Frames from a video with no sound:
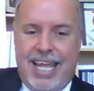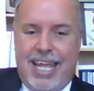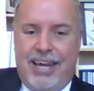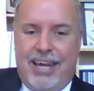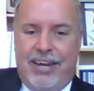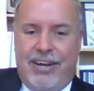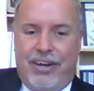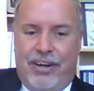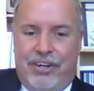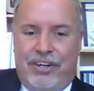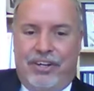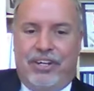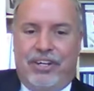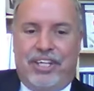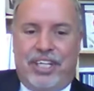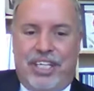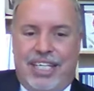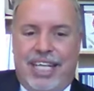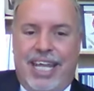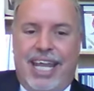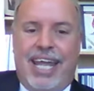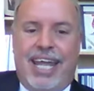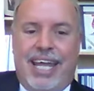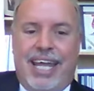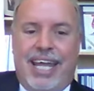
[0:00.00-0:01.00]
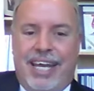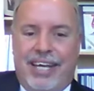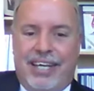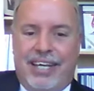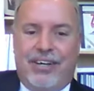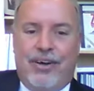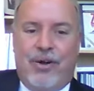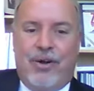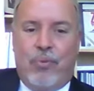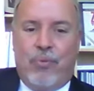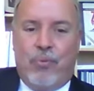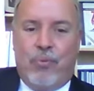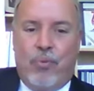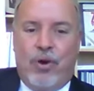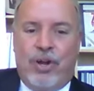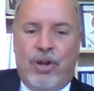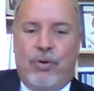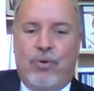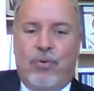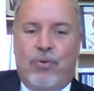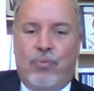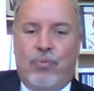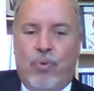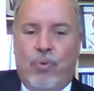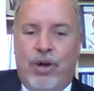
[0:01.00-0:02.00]
and understand,
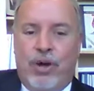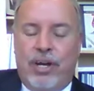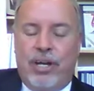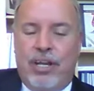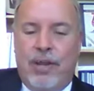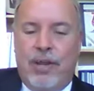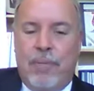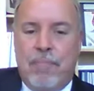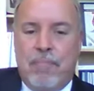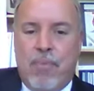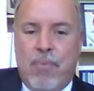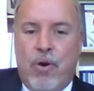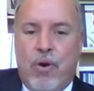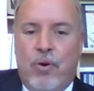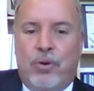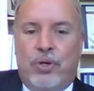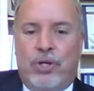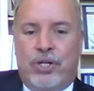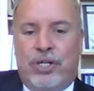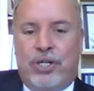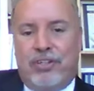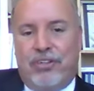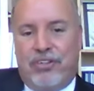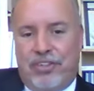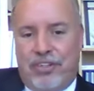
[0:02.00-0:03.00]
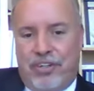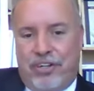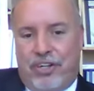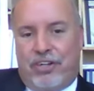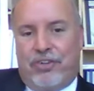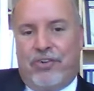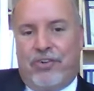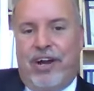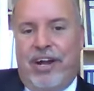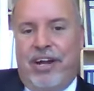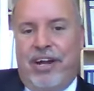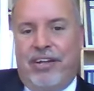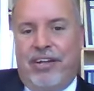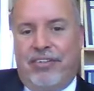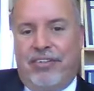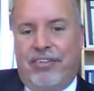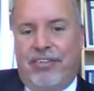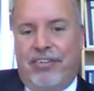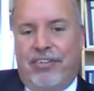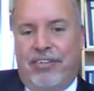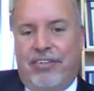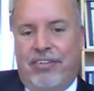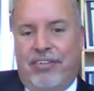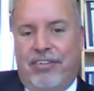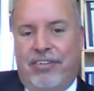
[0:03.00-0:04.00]
what emotions they're trying
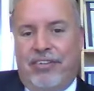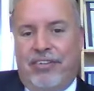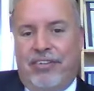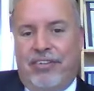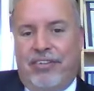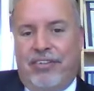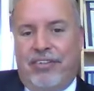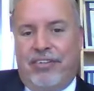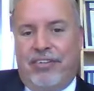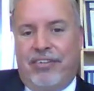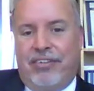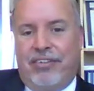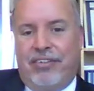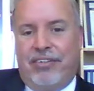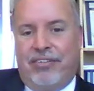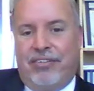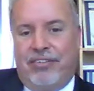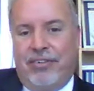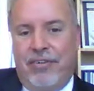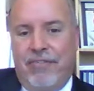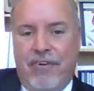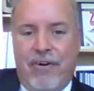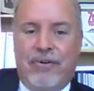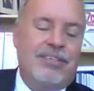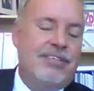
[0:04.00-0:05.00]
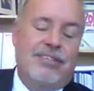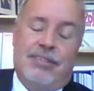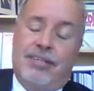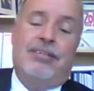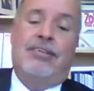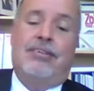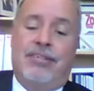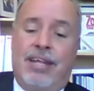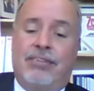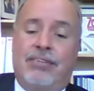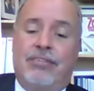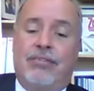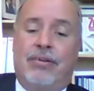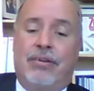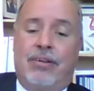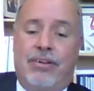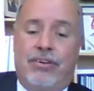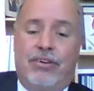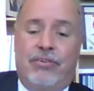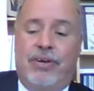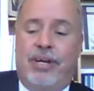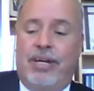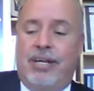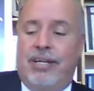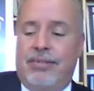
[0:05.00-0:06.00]
to evoke. It's just, that's
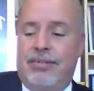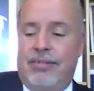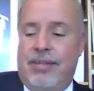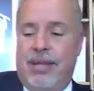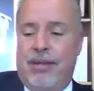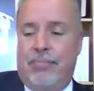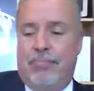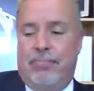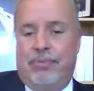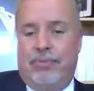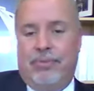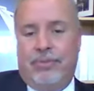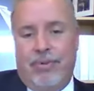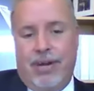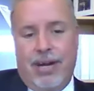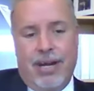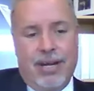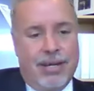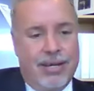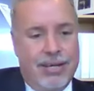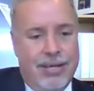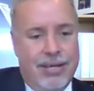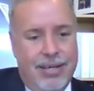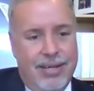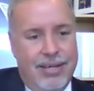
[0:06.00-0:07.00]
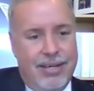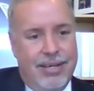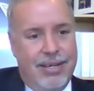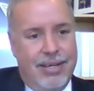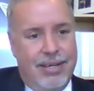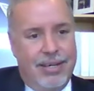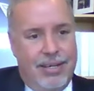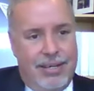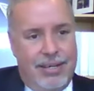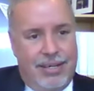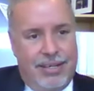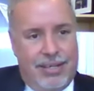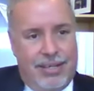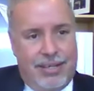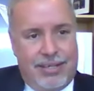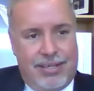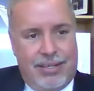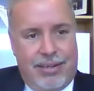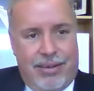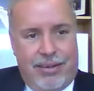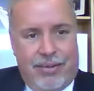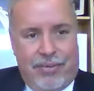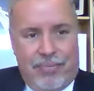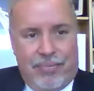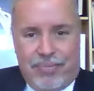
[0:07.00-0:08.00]
a great example, Greg.
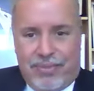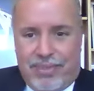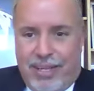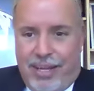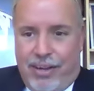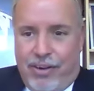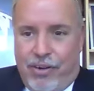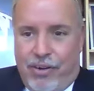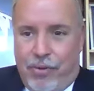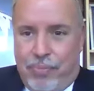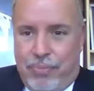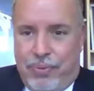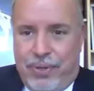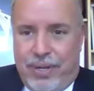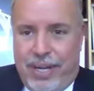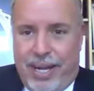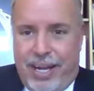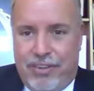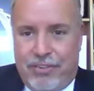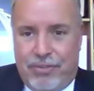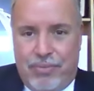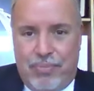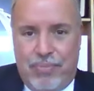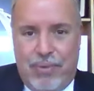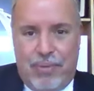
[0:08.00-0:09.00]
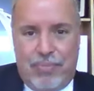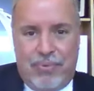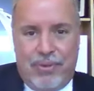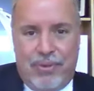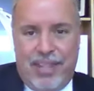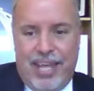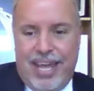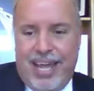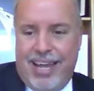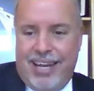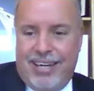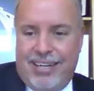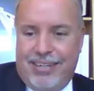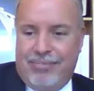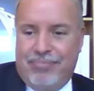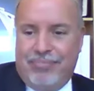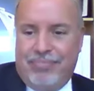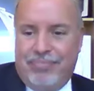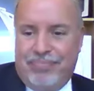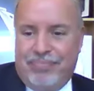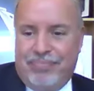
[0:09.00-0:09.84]
So I hope you guys remember that.